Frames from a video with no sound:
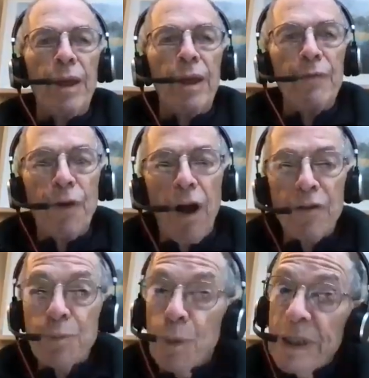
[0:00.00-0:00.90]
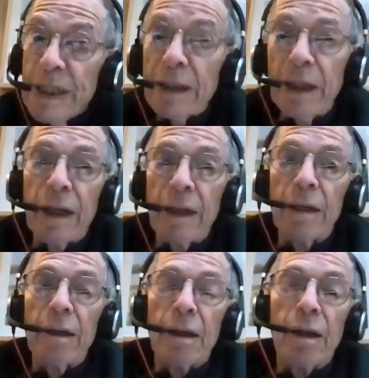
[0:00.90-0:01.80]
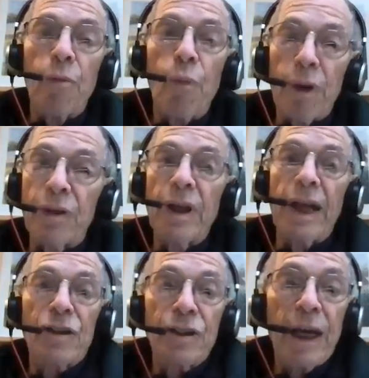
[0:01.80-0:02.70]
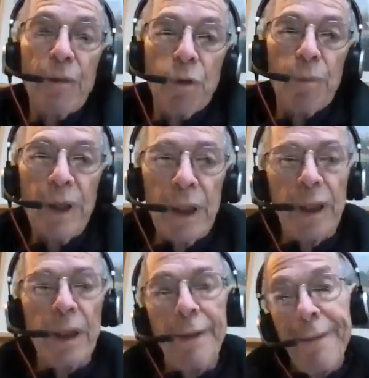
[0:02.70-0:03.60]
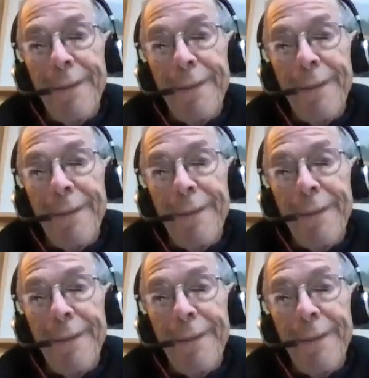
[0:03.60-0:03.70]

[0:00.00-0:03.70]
involves predicting what the next state will be.